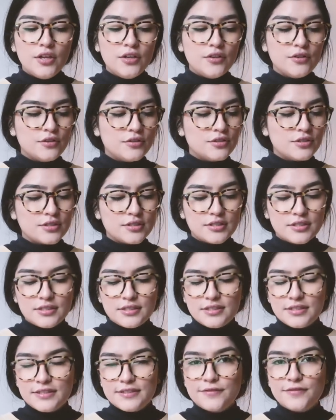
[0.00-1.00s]
you're
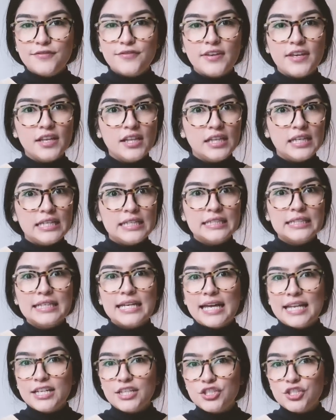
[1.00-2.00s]
just feeling
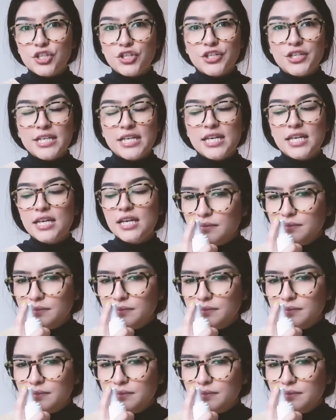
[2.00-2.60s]
kind of dirty,